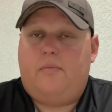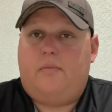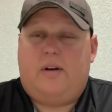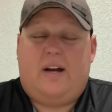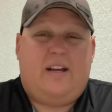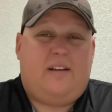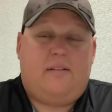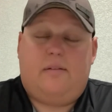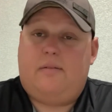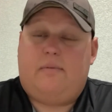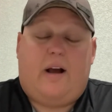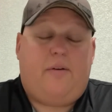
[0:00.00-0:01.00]

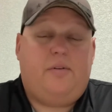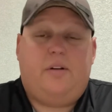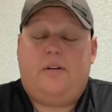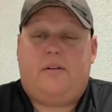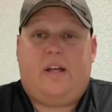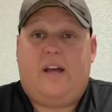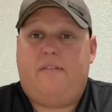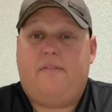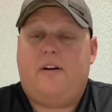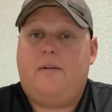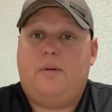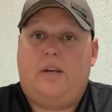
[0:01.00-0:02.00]
really don't have
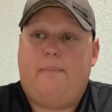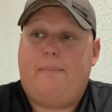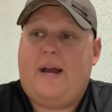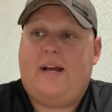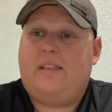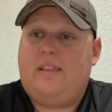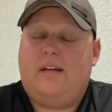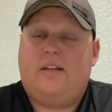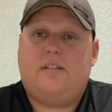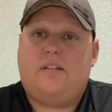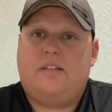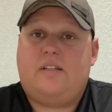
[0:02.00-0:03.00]
very many bad
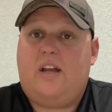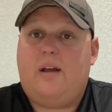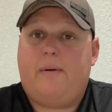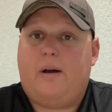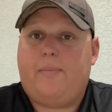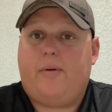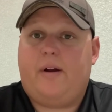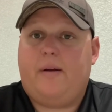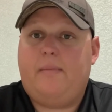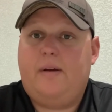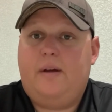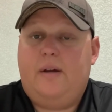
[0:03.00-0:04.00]
things to say about
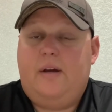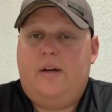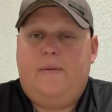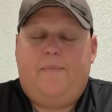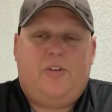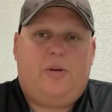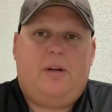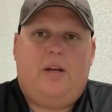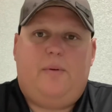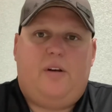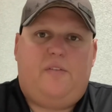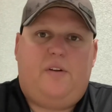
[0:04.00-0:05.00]
Prime. There may
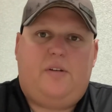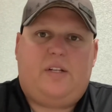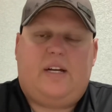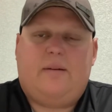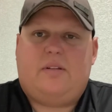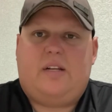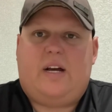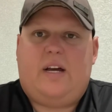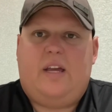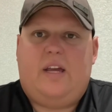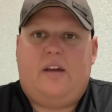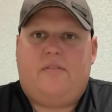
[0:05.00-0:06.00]
have been a few times that I
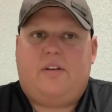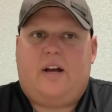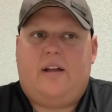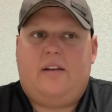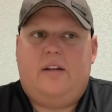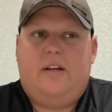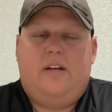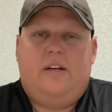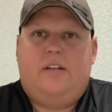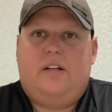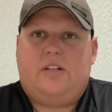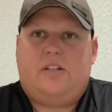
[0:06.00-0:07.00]
have not
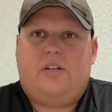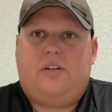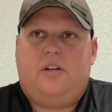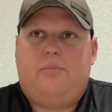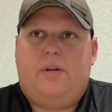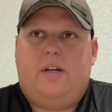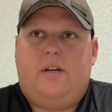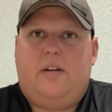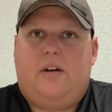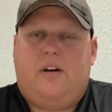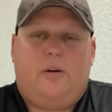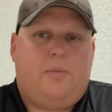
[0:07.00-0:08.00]
necessarily
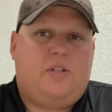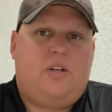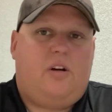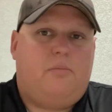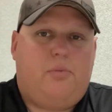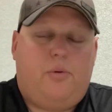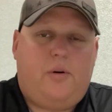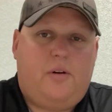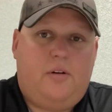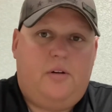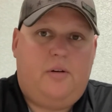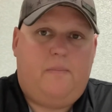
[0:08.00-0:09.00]
been 100% on
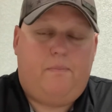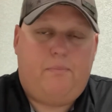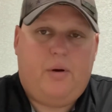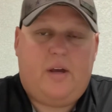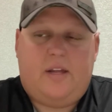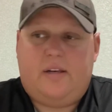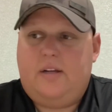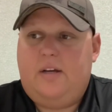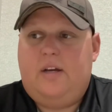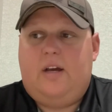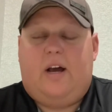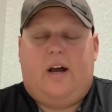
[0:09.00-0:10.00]
board, but
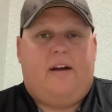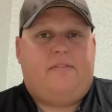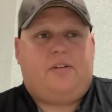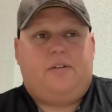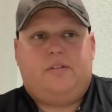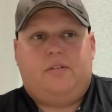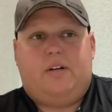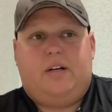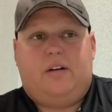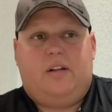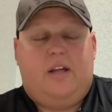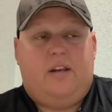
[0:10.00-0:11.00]
I've turned
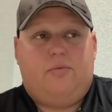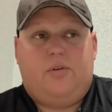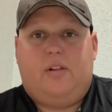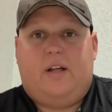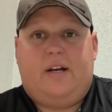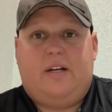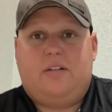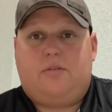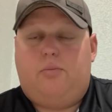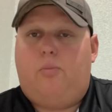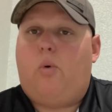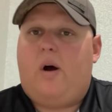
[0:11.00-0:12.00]
around and realized
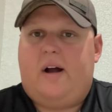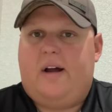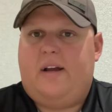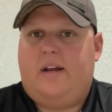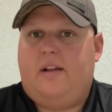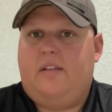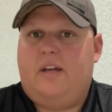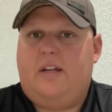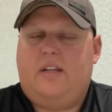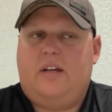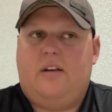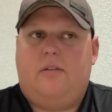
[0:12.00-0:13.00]
why they
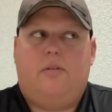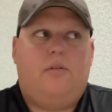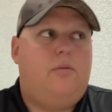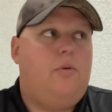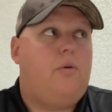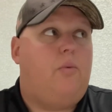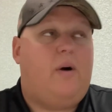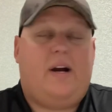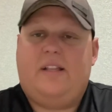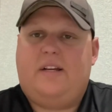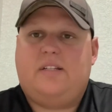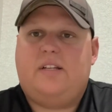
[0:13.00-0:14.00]
did or why
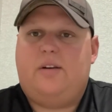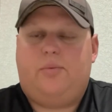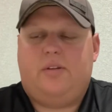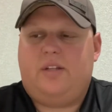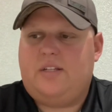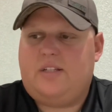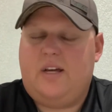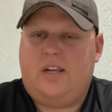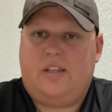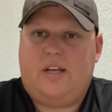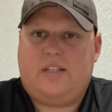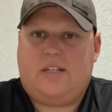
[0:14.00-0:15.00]
they said what they said
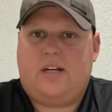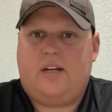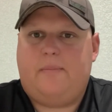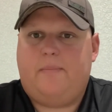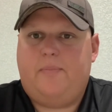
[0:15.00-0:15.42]
at that time.